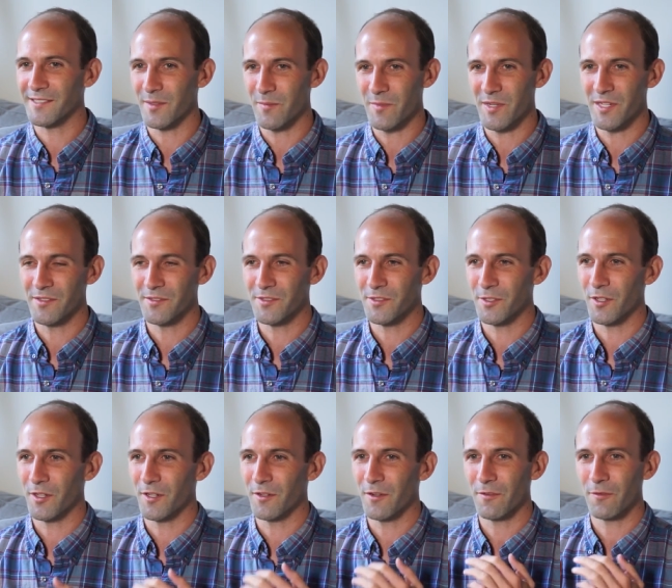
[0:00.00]
it means
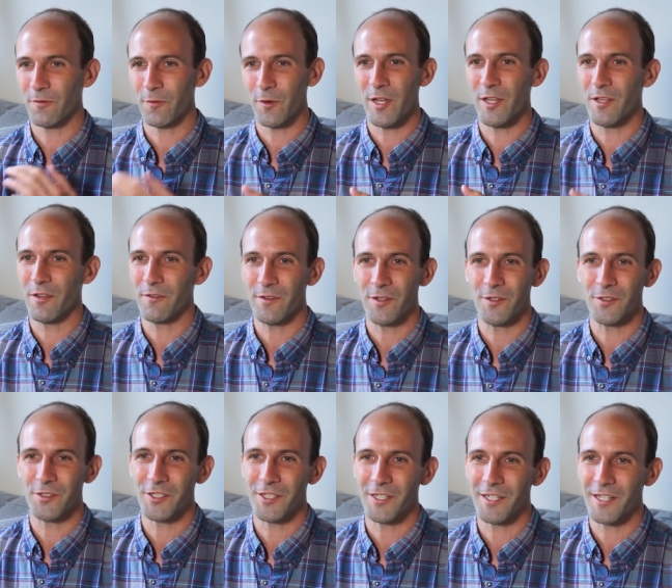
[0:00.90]
you're free in the
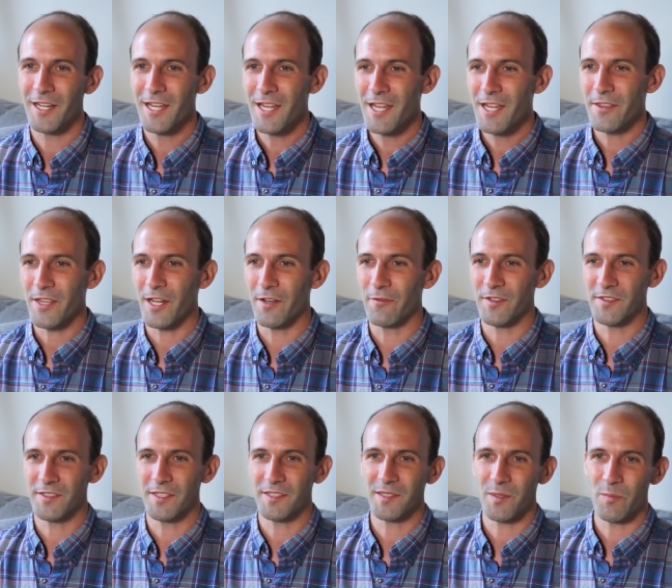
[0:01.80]
future that if it
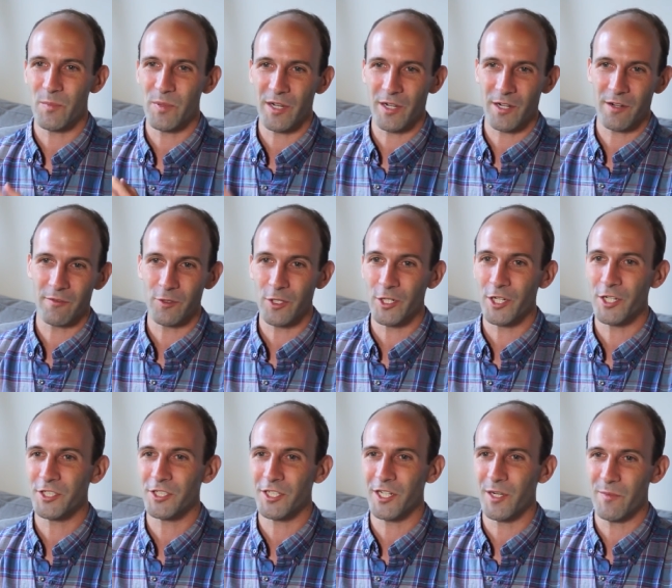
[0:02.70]
says comparative
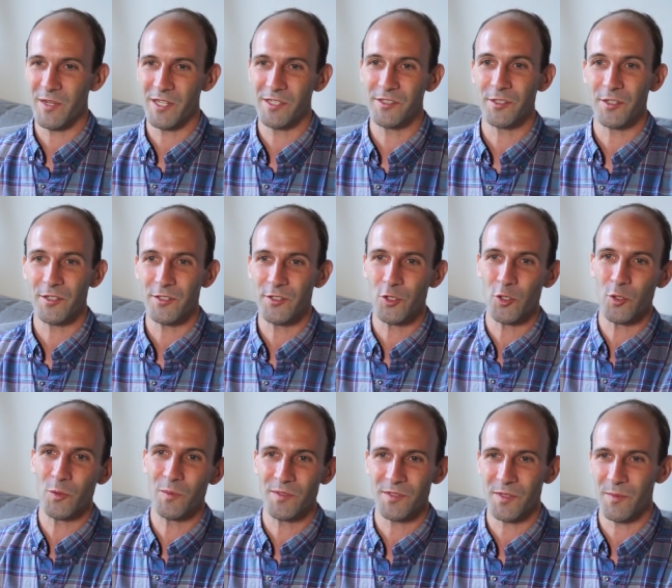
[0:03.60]
literature, it means you're
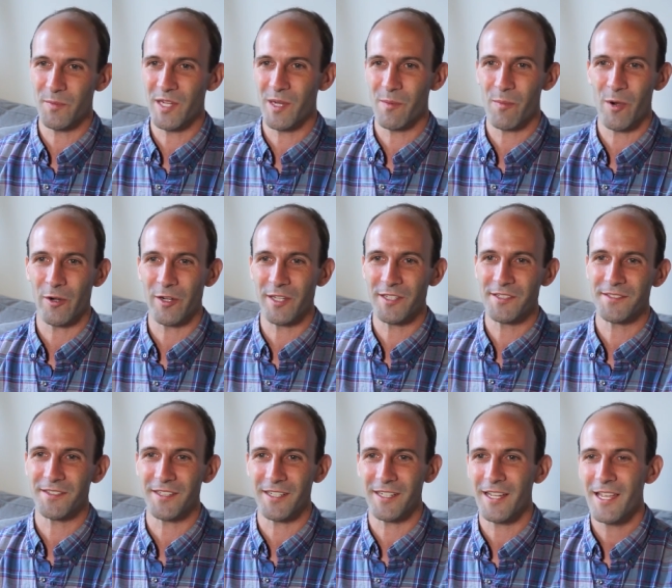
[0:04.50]
doomed to be a
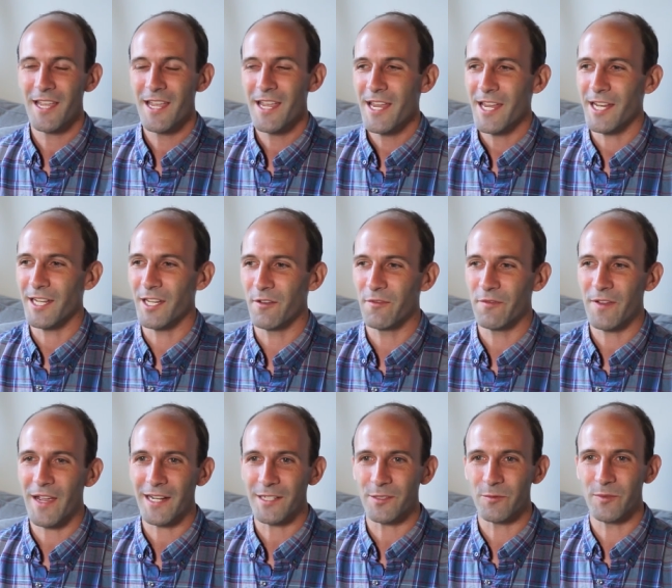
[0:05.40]
barista. And in
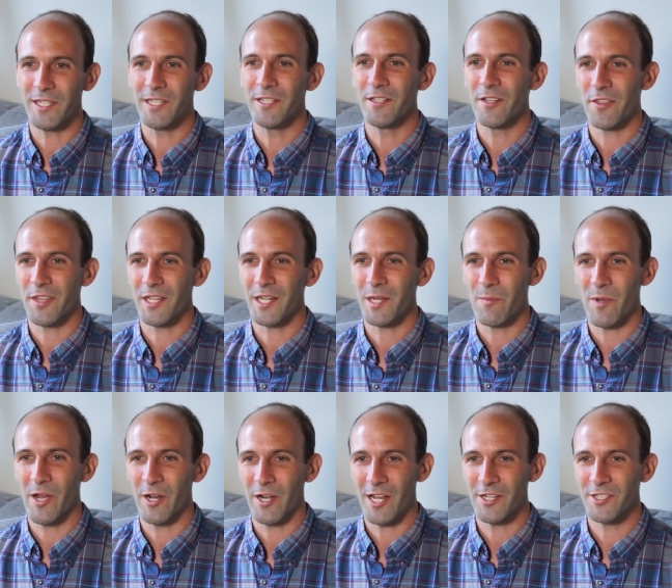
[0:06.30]
fact, we need to think
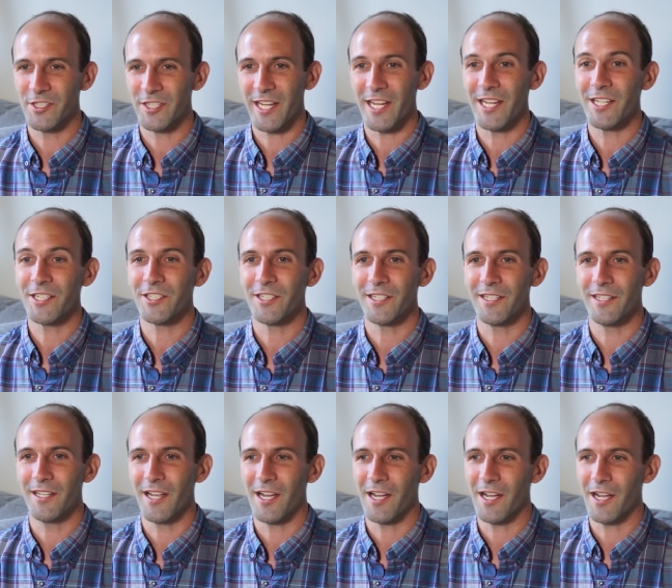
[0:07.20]
about
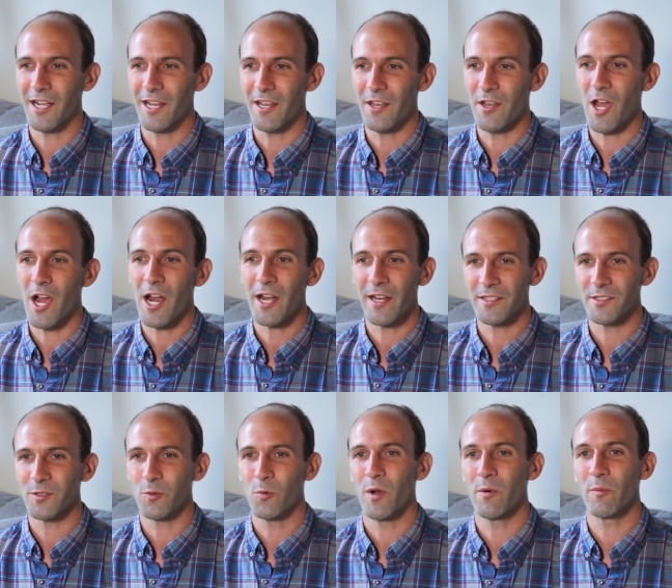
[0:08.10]
education uh, not as
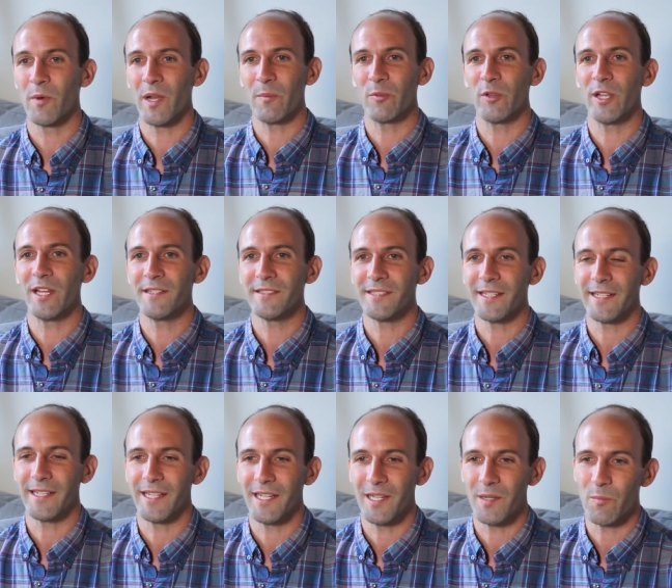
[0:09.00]
a one-way plane
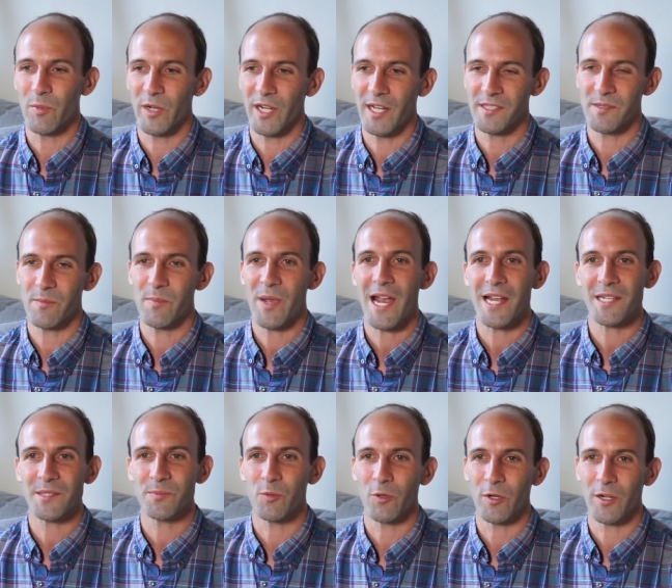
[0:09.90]
ticket, but as a
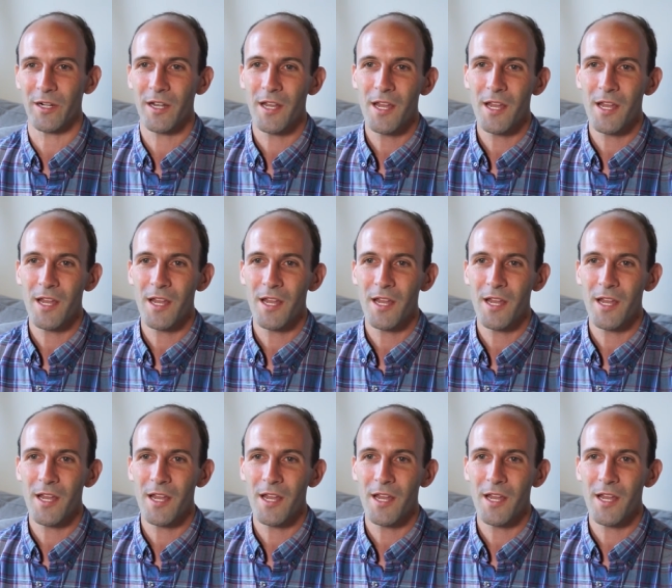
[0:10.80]
passport,